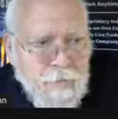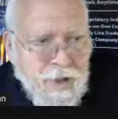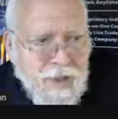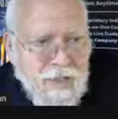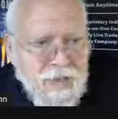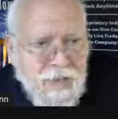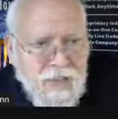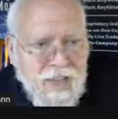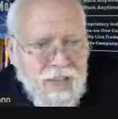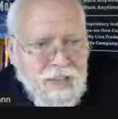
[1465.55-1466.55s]
Minus
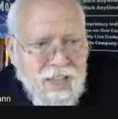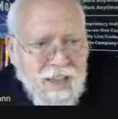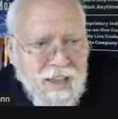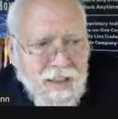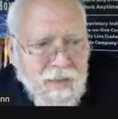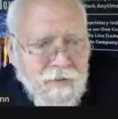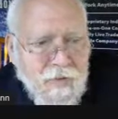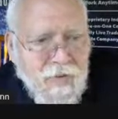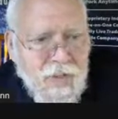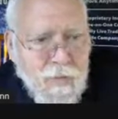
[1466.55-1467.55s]
15 is
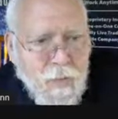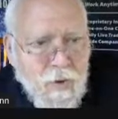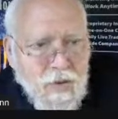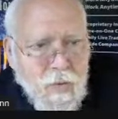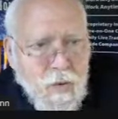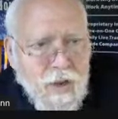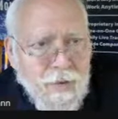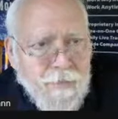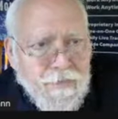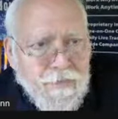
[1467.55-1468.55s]
15 points away.